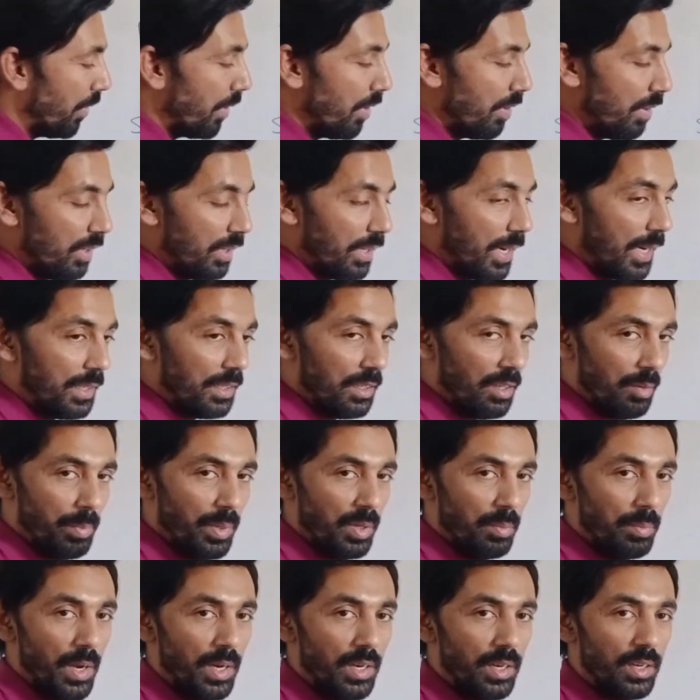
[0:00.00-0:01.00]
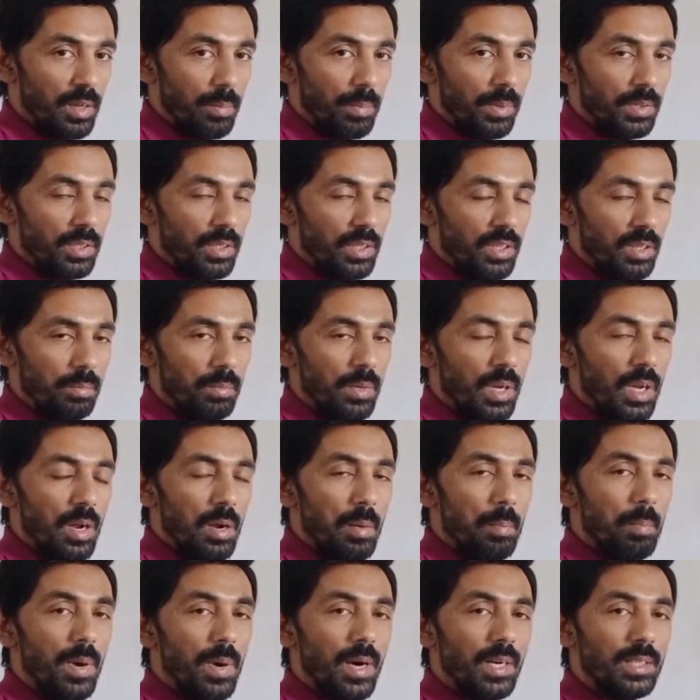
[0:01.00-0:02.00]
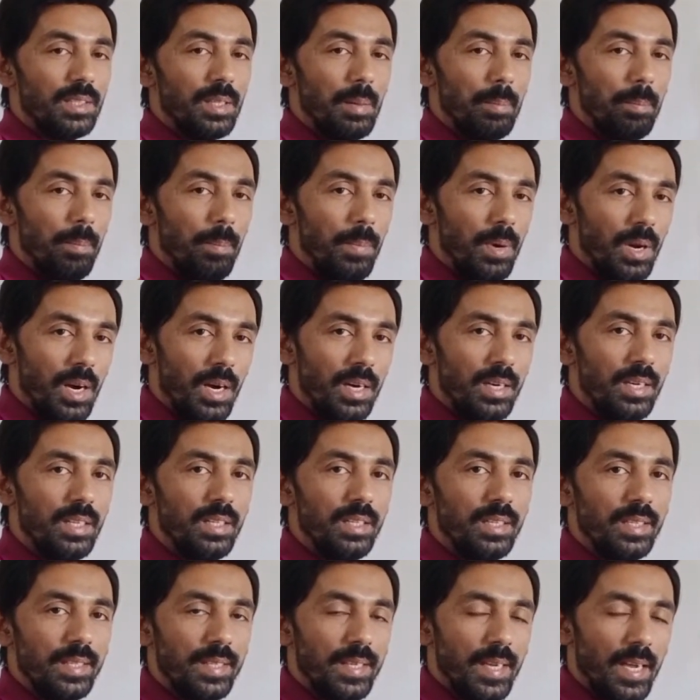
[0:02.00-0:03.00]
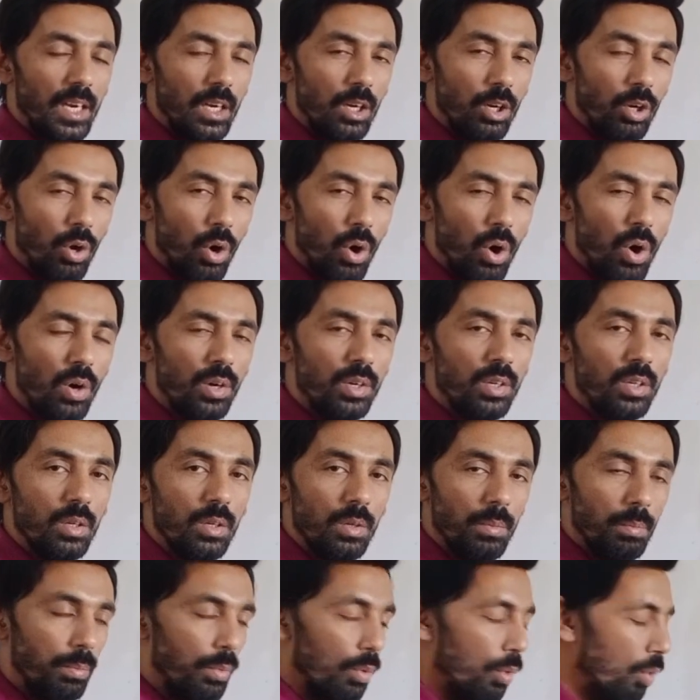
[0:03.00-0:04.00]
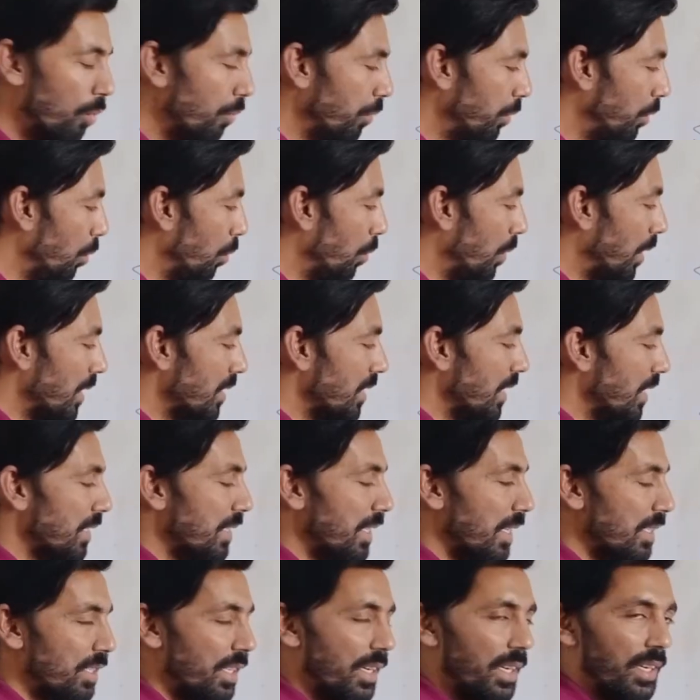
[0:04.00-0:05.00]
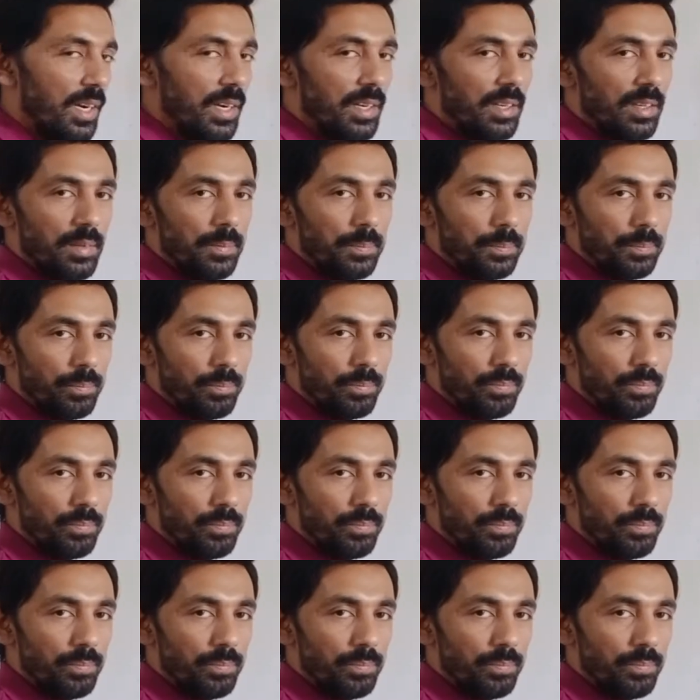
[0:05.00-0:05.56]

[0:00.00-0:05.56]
retinal pigmented epithelium, but the blood cannot move towards the sensory retina.